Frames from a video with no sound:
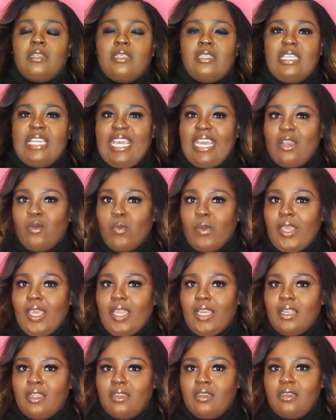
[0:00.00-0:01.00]
liquid
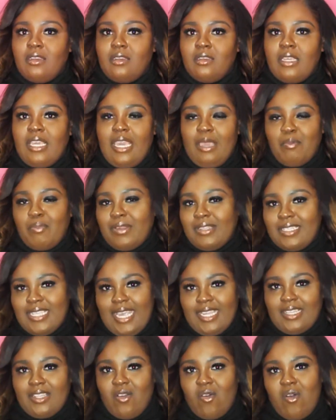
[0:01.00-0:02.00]
heat
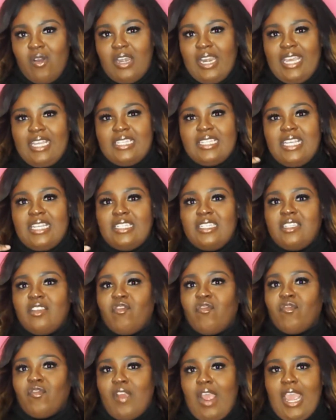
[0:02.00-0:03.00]
protectant on it, it tends to
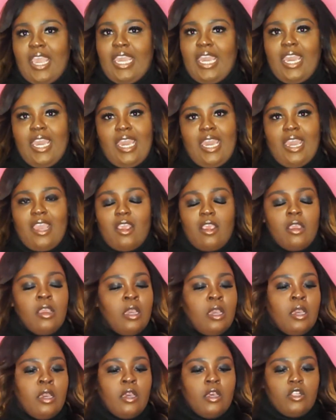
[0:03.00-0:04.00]
fry your hair.
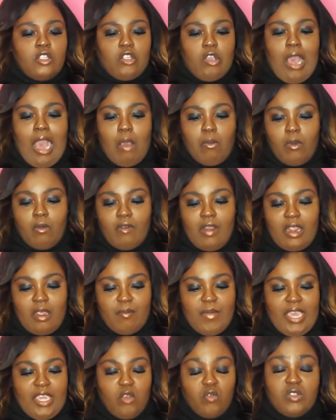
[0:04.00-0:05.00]
So I would
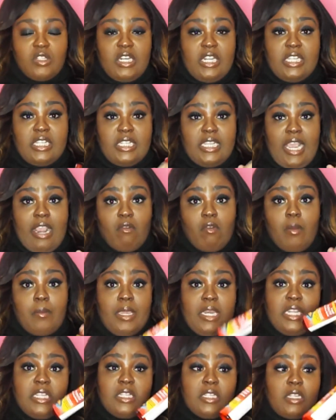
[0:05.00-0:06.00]
recommend using a serum, and
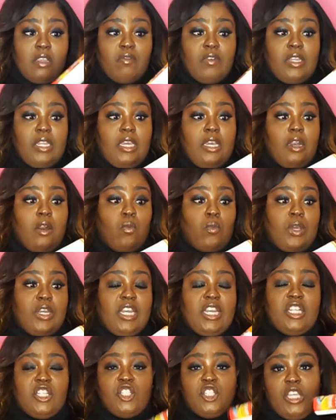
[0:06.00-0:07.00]
this is a really good one,
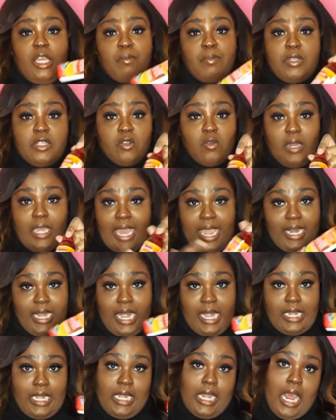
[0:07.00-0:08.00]
and it's cheap. It's only
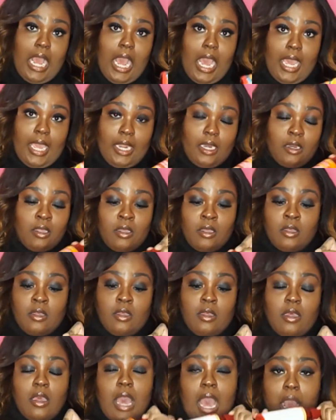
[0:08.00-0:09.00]
$8.99.
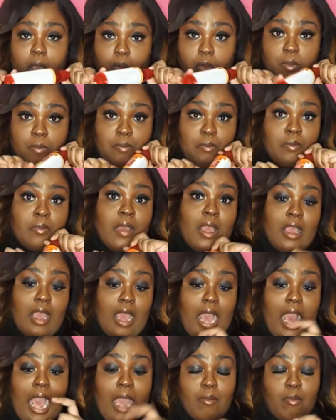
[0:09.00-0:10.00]
I
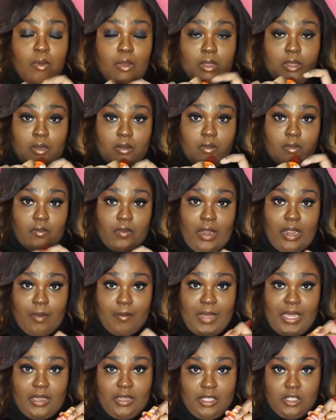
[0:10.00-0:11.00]
would
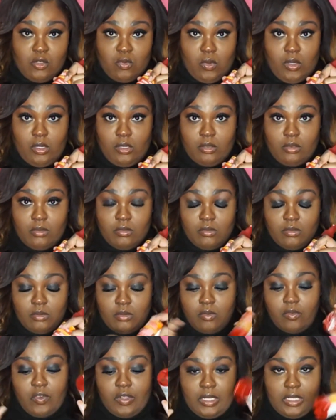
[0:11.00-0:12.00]
recommend this one
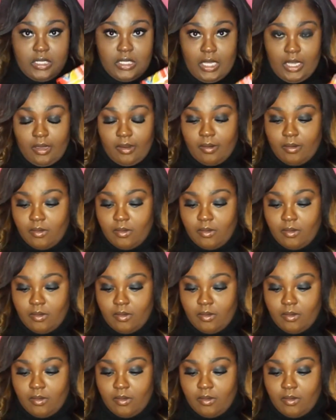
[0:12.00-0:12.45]
for this hair.